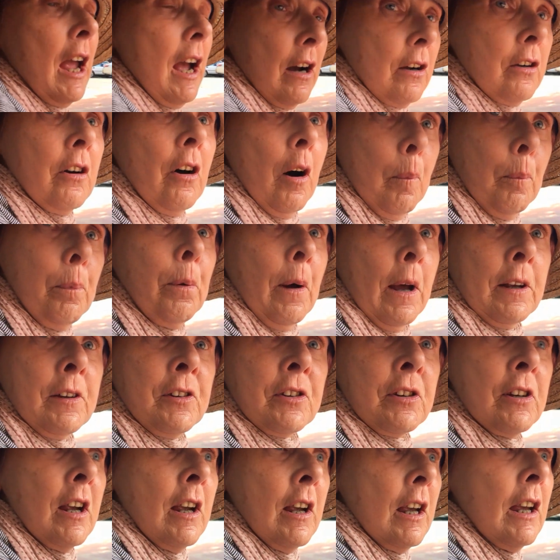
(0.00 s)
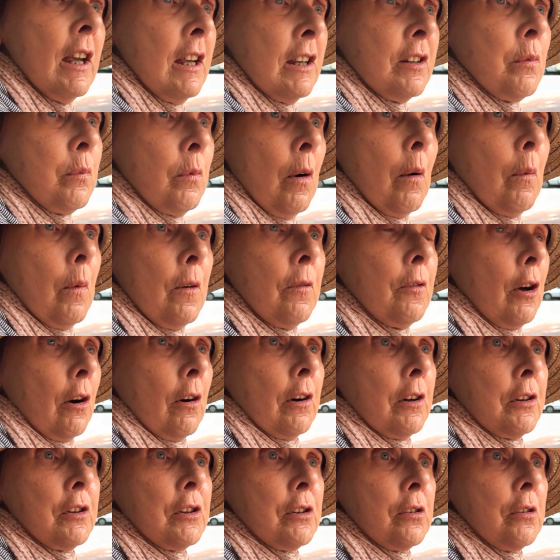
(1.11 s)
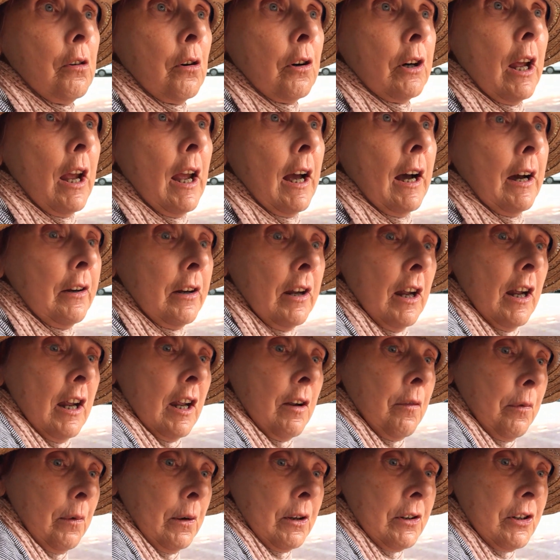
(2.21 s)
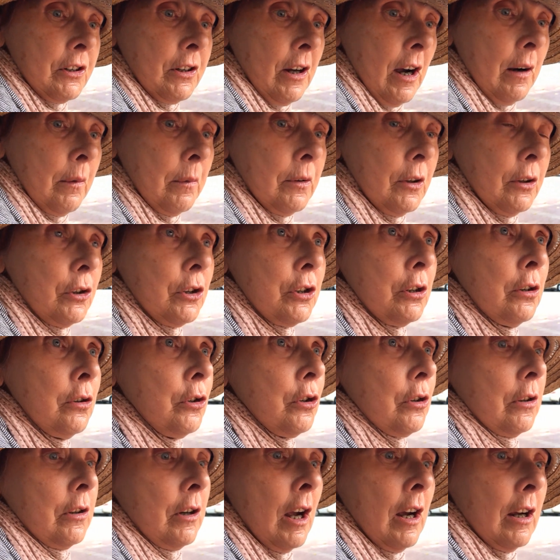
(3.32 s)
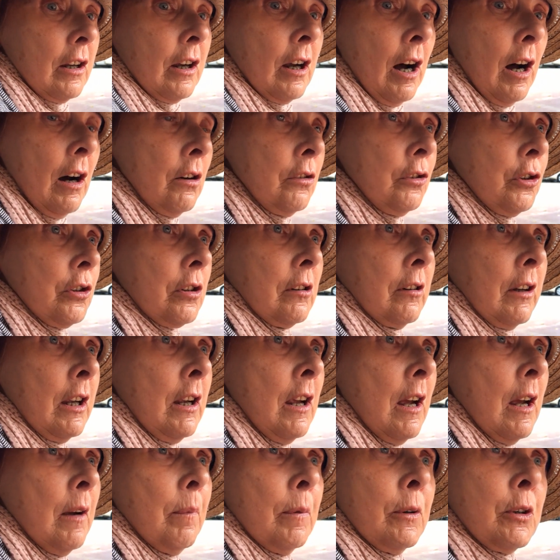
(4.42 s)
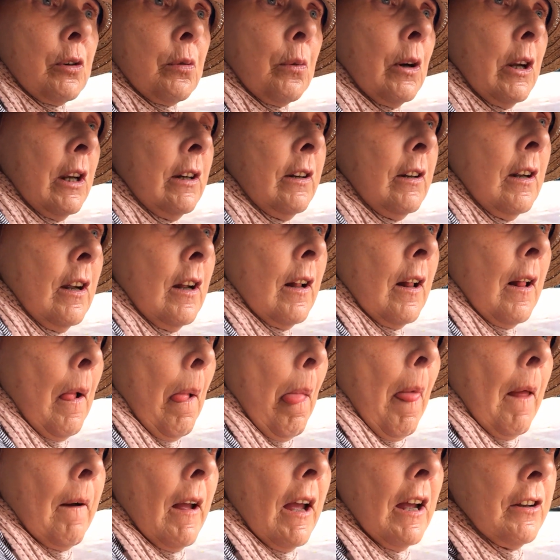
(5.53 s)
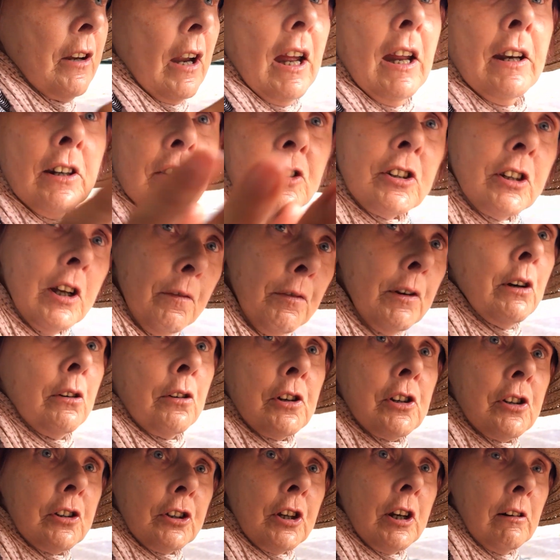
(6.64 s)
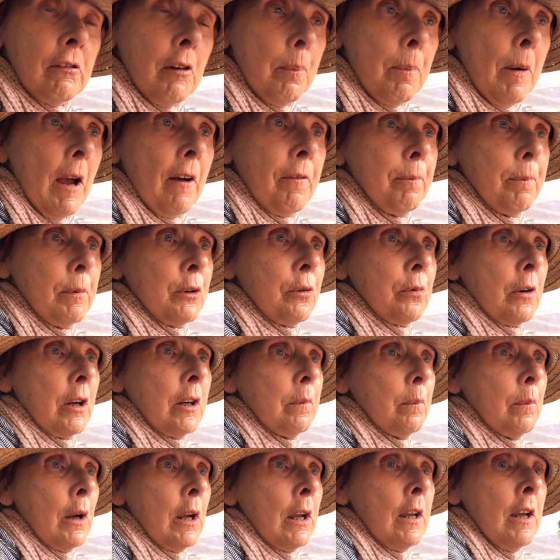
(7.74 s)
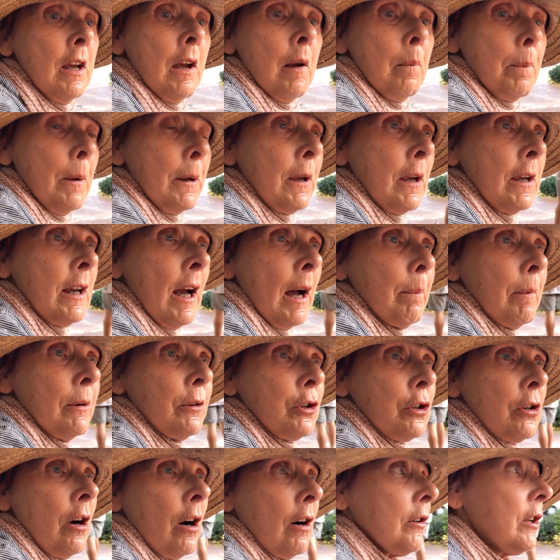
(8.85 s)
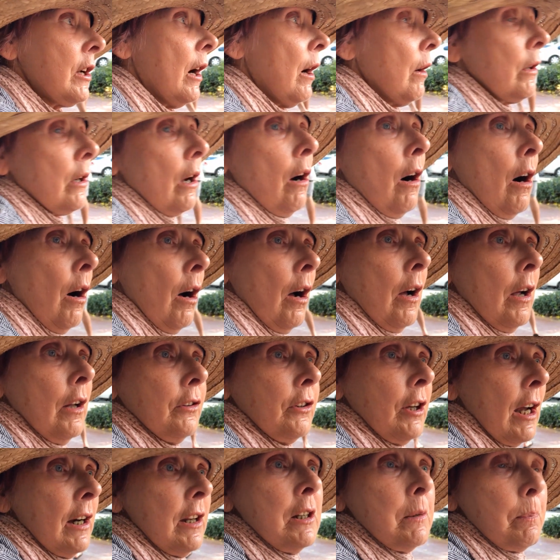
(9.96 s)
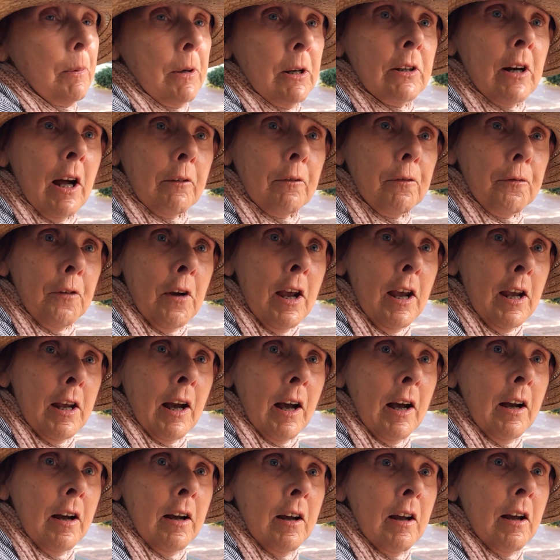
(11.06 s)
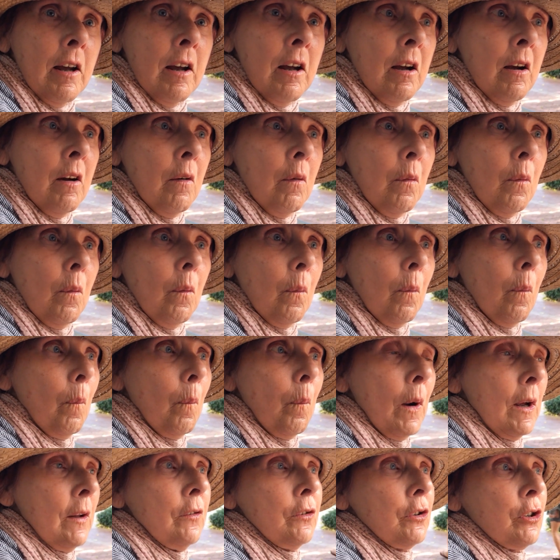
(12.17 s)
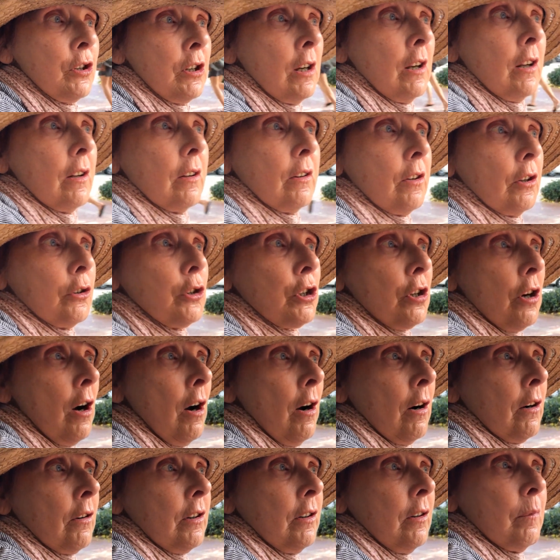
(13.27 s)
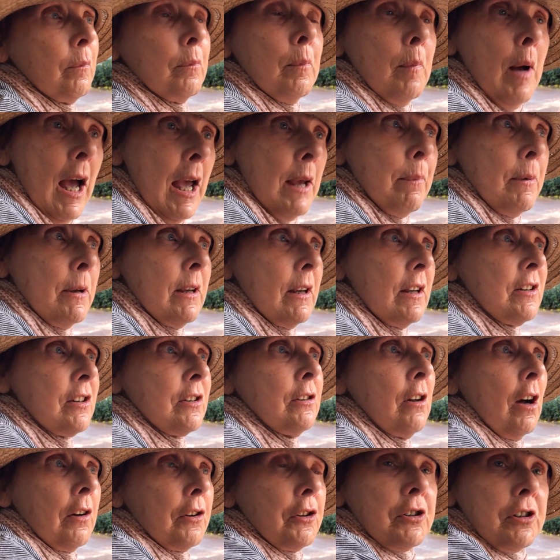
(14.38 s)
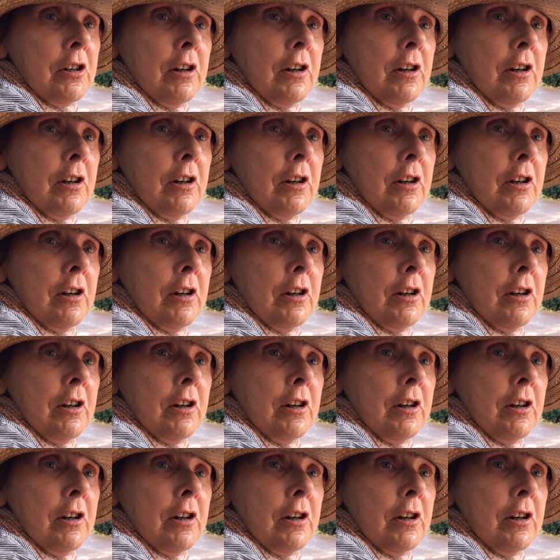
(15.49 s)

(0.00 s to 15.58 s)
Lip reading: how complex is what we've got to sort out if we're to start with the children culturally between, and it's difficult as a telepath between me picking up a child going, oh, Daddy's being unfair, when the child maybe is not